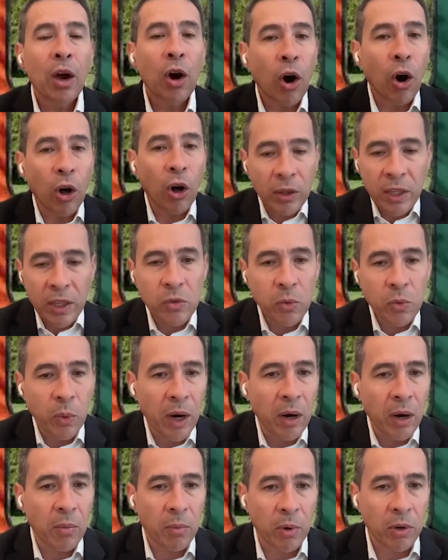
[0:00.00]
All these
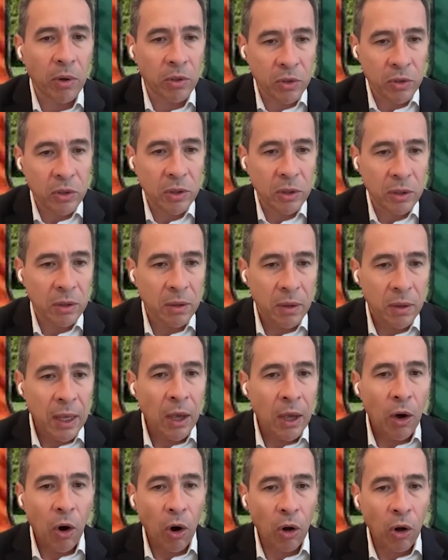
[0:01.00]
wearables,
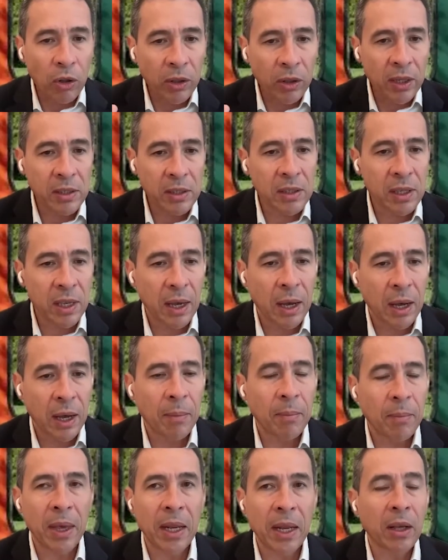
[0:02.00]
all these
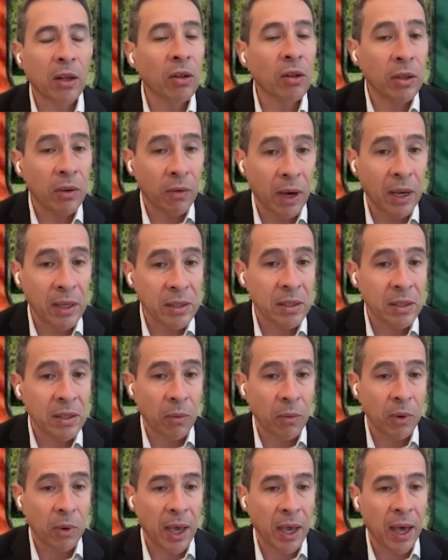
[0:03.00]
medical devices
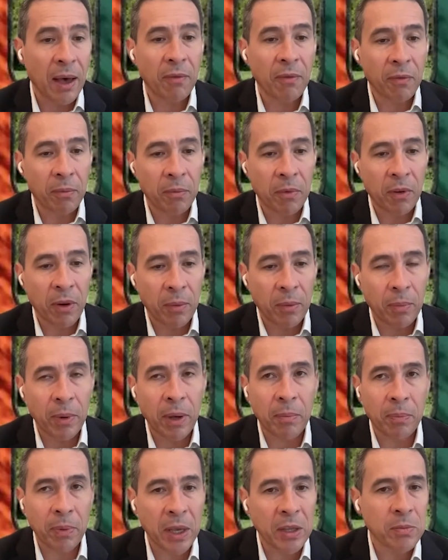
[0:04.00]
that we have,
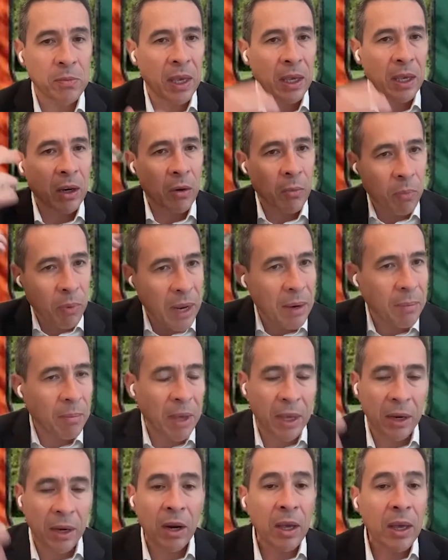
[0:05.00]
a pacemaker,
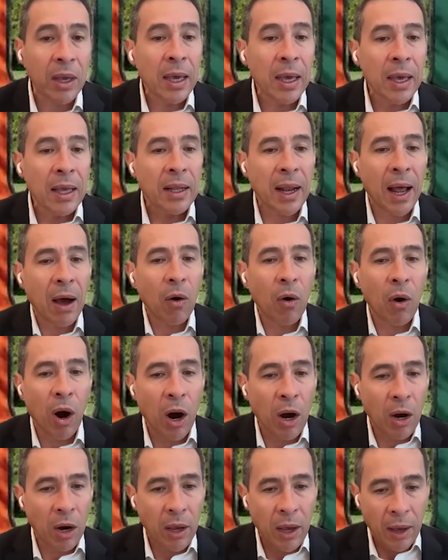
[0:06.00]
BrainMate, now
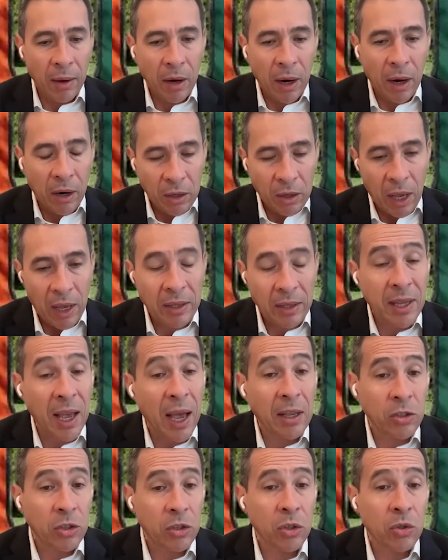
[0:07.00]
are
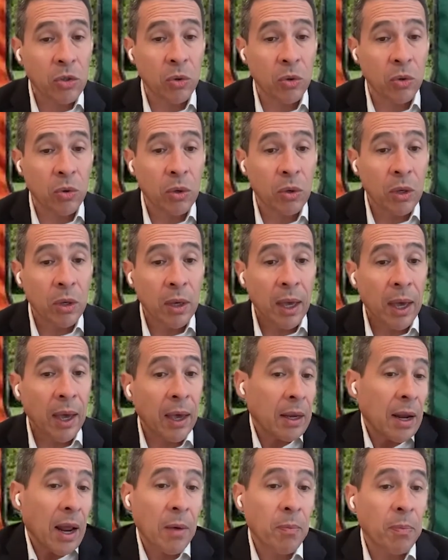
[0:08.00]
attached to
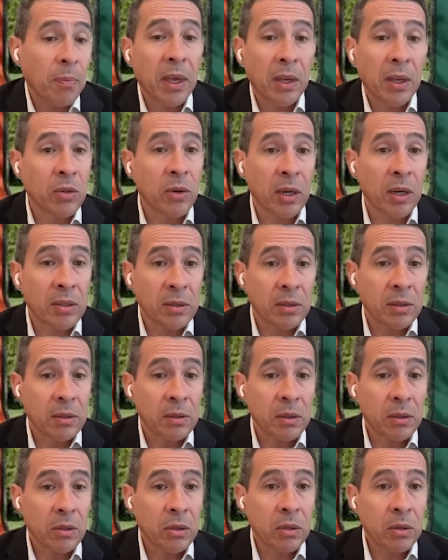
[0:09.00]
an IP address.